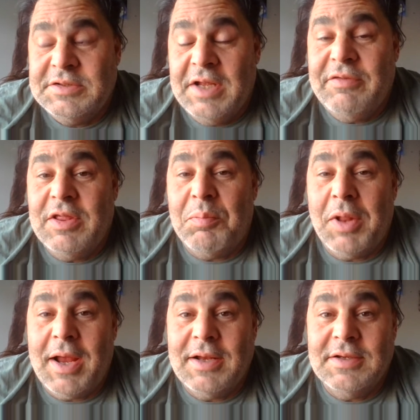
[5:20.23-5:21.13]
Saving the
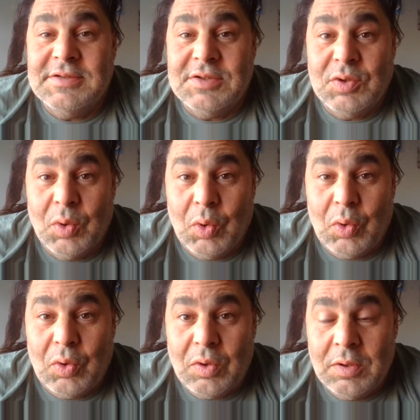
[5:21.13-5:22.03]
planet is the
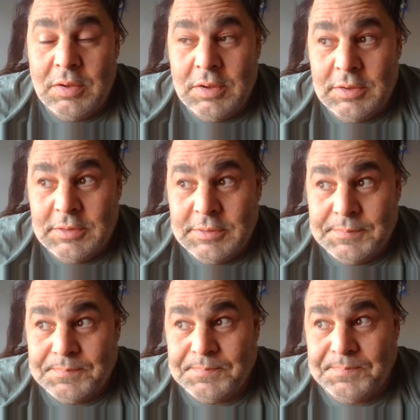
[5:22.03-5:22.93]
goal.
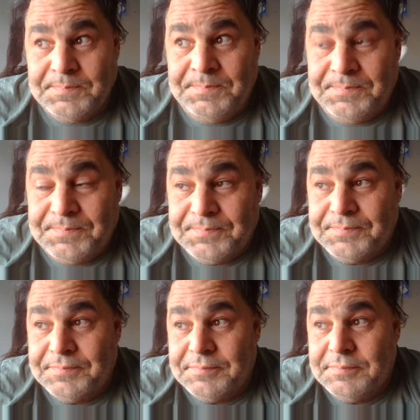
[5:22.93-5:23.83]

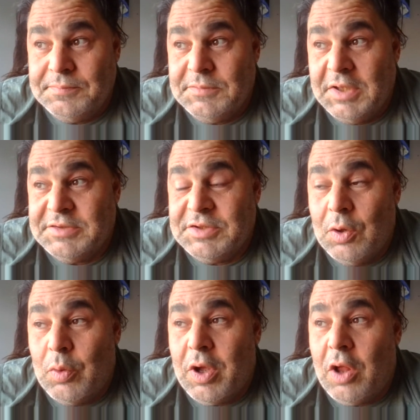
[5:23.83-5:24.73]
And
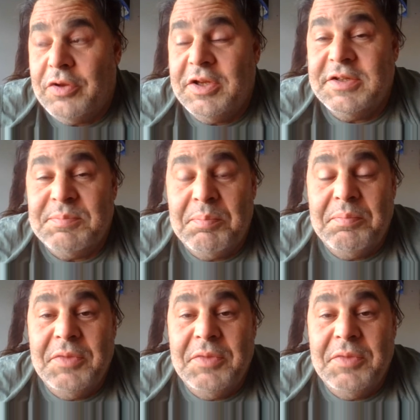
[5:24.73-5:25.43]
so we all need to,